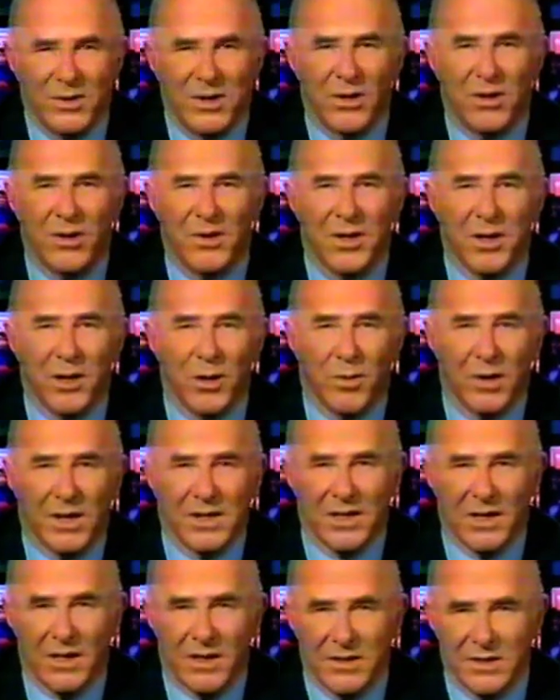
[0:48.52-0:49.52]
we all know
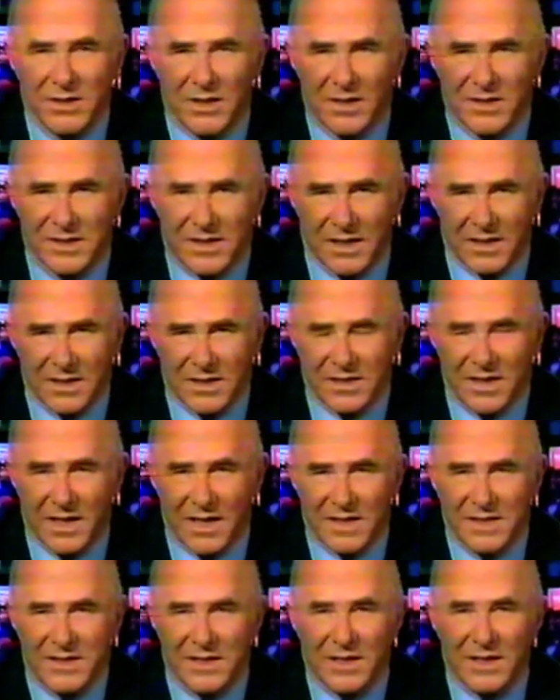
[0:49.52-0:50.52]
what Don Johnson has
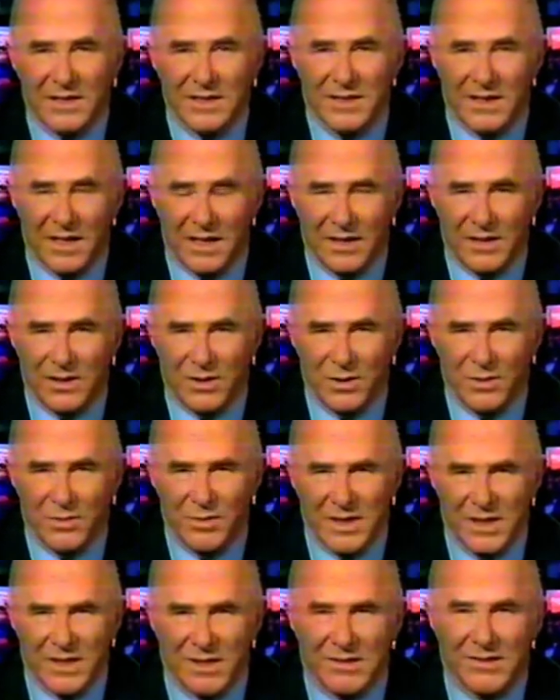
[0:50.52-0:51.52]
done since and who
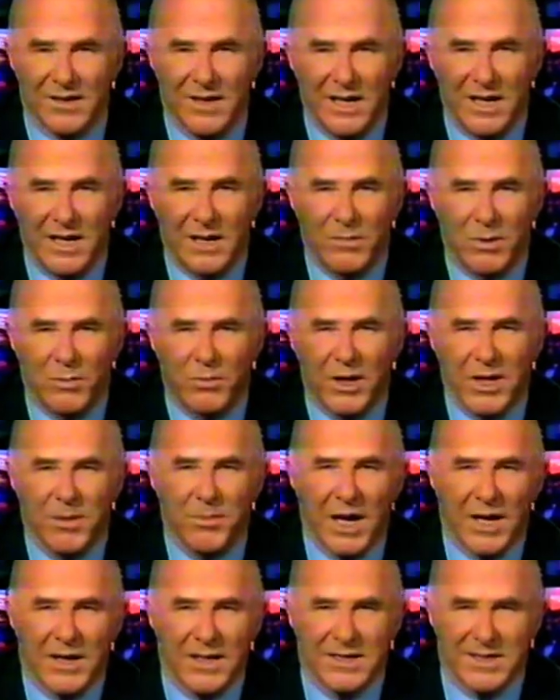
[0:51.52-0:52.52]
with. But what
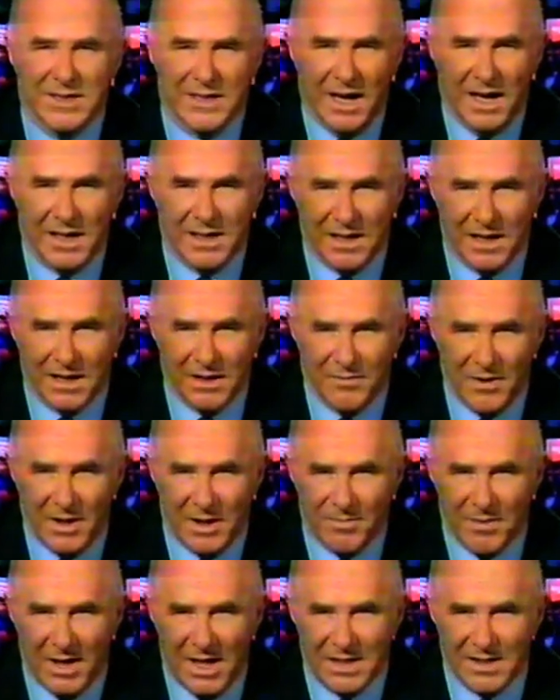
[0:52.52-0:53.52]
about his sidekick,
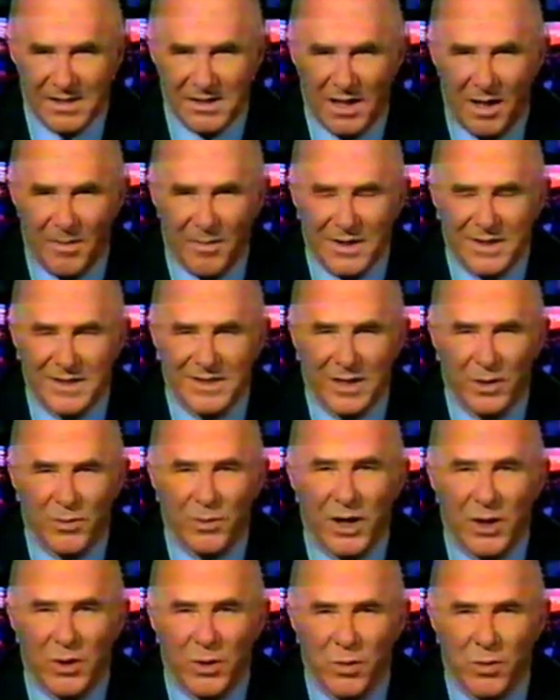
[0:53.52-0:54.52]
Philip Michael Thomas, the
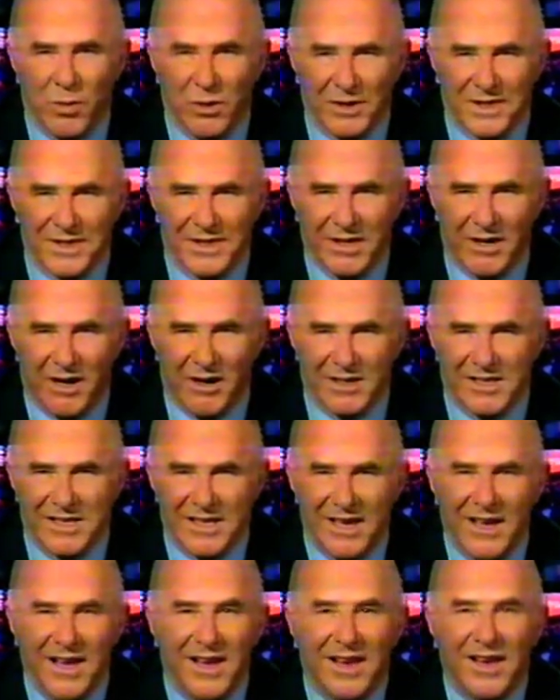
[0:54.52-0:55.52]
one who wore
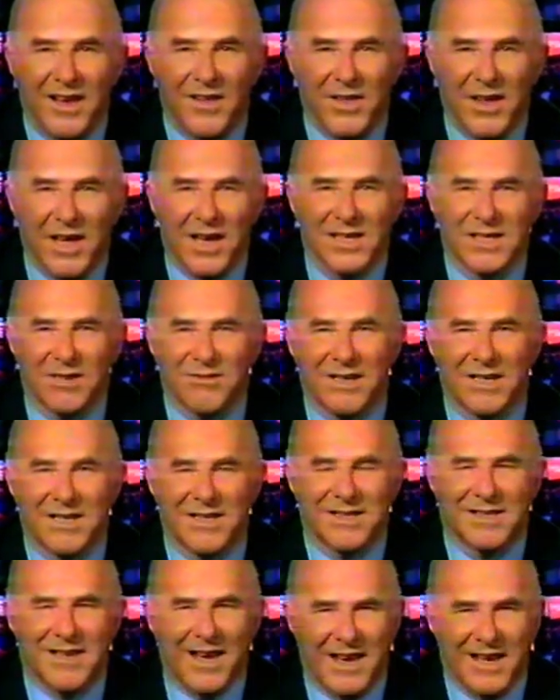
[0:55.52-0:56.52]
socks? The answer
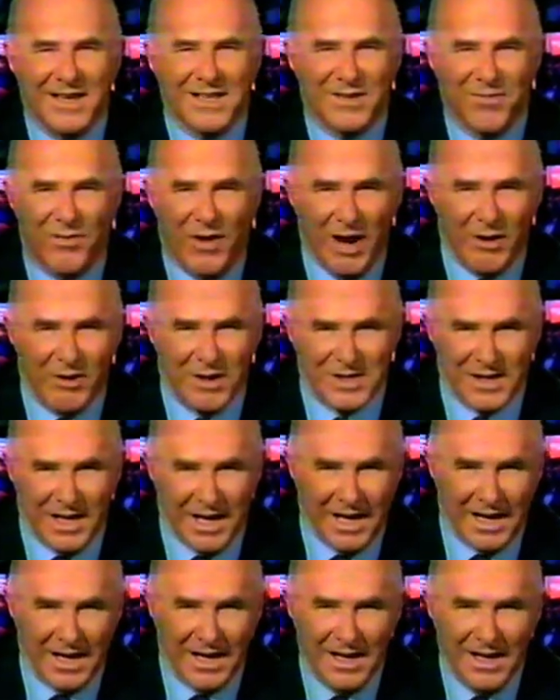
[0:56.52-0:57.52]
is he's
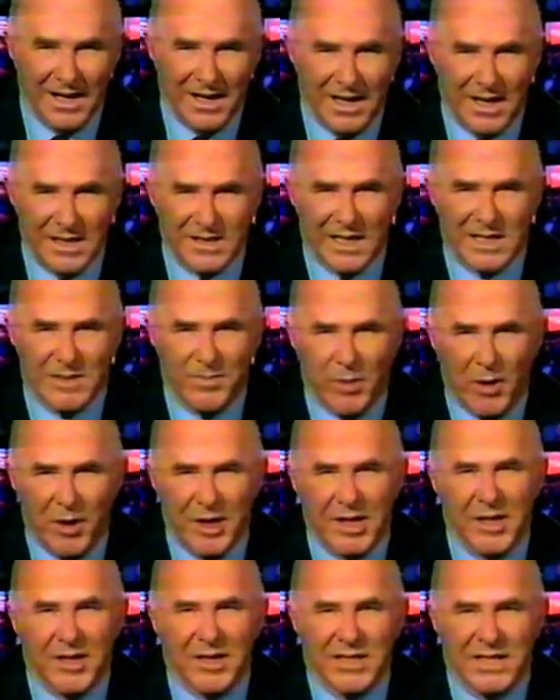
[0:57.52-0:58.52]
flourishing. He's
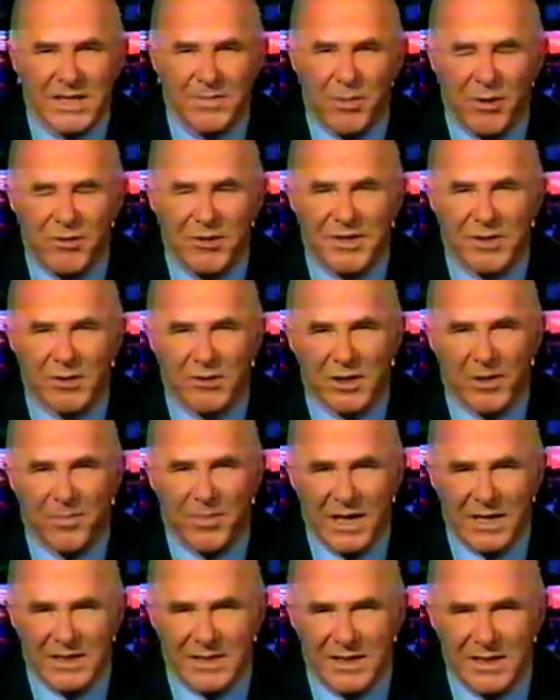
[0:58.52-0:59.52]
exploited his spiritual
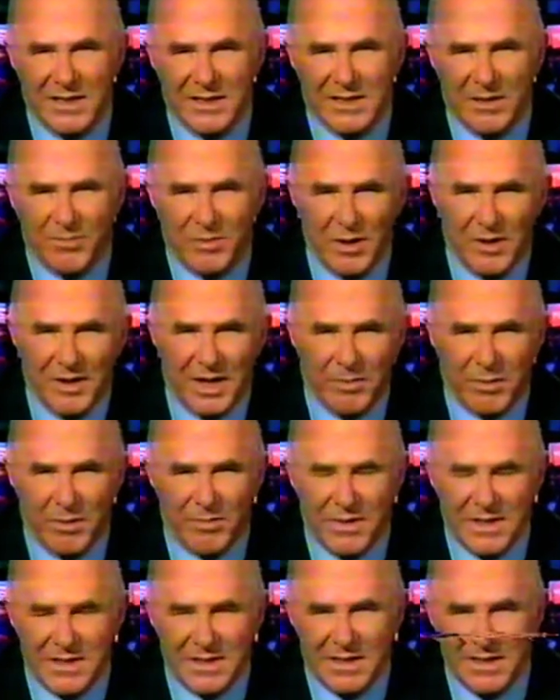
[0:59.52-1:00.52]
capacities to build up a
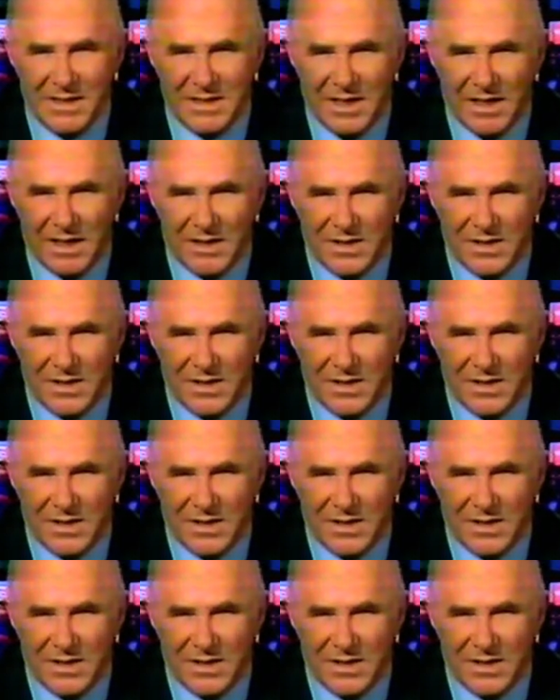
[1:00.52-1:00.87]
business in